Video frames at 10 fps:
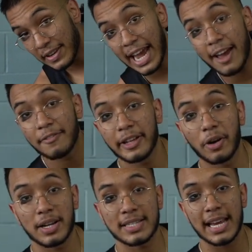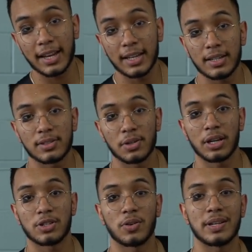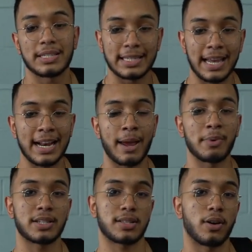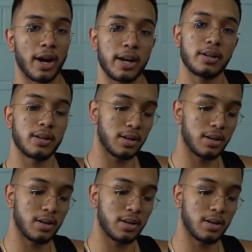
the athlete or the talent so you can show his dynamics, okay?